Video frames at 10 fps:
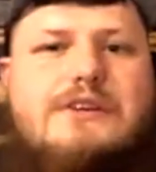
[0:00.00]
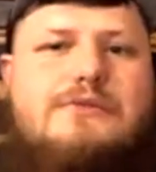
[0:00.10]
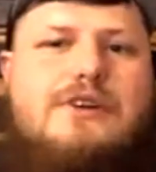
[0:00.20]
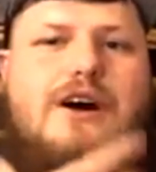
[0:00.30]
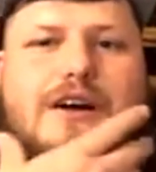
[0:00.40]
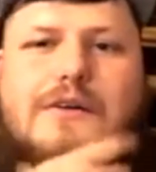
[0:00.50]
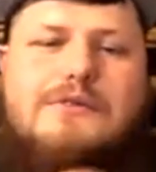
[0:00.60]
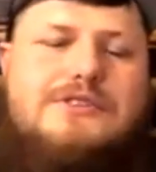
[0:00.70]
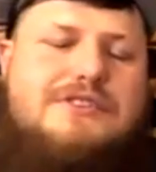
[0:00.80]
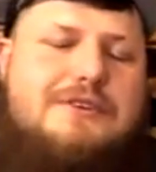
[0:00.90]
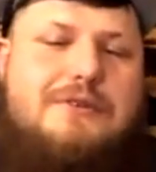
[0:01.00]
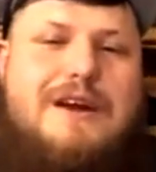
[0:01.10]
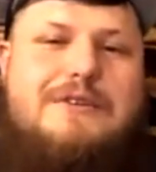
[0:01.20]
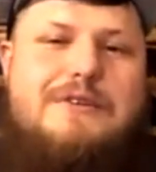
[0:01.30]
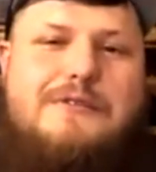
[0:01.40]
Utah, which is
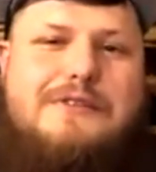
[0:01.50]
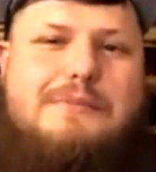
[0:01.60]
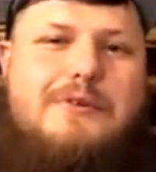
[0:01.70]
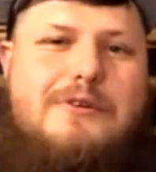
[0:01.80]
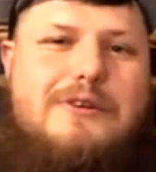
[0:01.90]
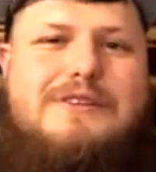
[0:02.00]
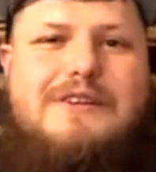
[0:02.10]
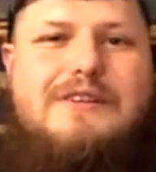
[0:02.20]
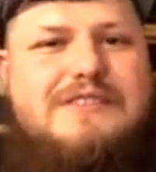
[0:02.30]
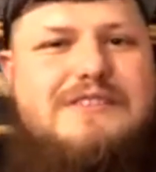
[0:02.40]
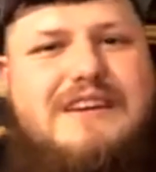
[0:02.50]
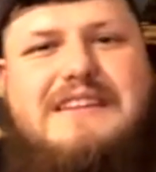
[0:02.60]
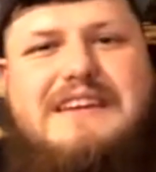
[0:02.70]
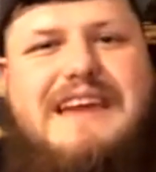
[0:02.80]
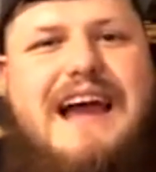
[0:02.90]
right over the border. It's in
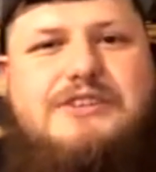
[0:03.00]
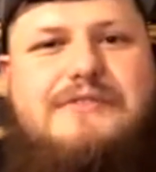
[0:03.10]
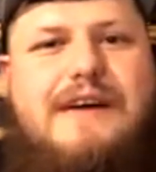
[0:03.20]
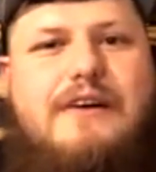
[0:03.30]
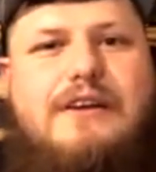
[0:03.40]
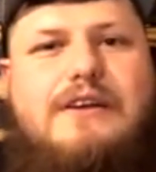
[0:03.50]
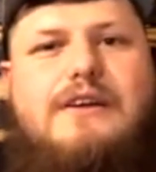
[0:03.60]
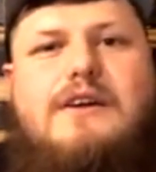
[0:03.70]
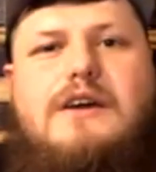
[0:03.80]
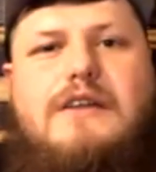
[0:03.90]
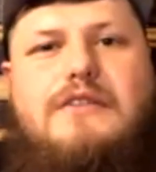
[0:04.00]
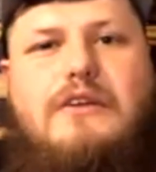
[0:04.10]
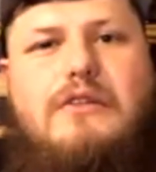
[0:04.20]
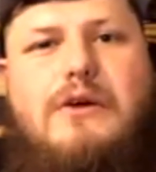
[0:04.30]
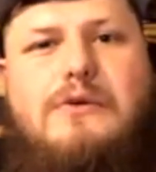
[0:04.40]
the Cache Valley in the
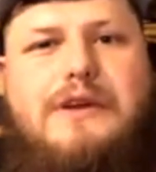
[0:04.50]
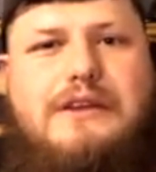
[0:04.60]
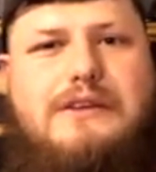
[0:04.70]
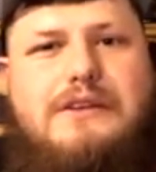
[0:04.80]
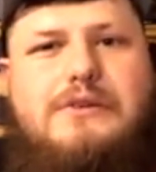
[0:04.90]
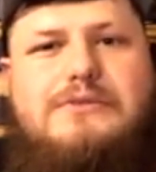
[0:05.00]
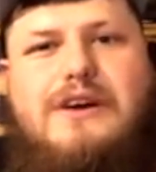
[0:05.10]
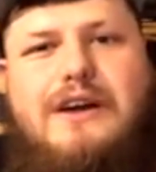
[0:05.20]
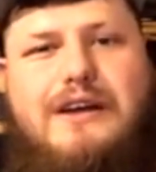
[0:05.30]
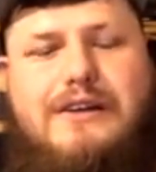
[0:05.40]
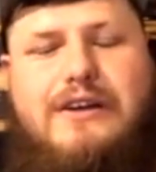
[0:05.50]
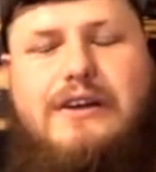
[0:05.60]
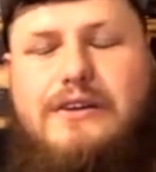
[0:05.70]
Logan, Utah area.